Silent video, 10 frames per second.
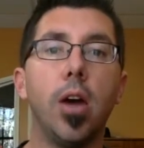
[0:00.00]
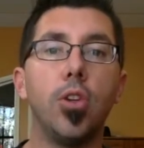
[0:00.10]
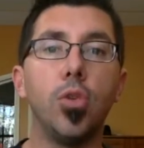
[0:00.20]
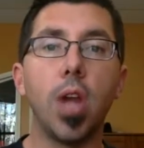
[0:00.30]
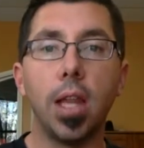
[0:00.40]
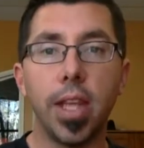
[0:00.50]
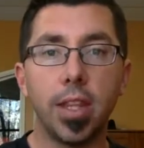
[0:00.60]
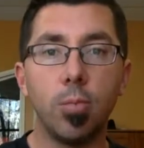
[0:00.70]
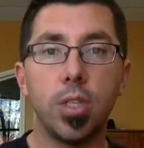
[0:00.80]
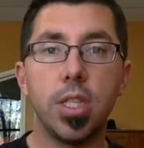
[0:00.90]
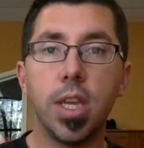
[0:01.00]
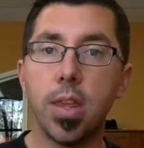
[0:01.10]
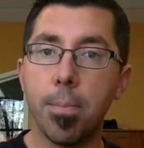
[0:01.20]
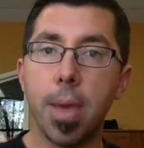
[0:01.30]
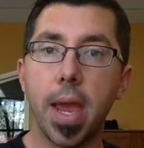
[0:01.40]
Do not let them see
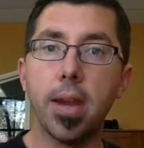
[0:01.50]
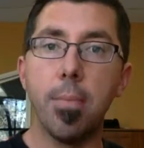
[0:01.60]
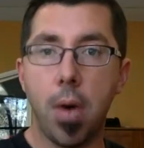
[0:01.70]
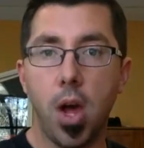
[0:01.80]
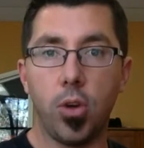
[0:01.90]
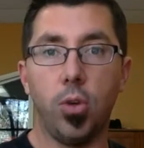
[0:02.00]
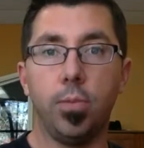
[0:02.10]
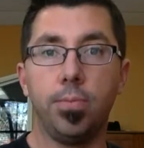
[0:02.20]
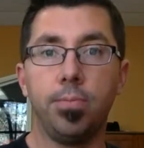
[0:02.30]
the main model.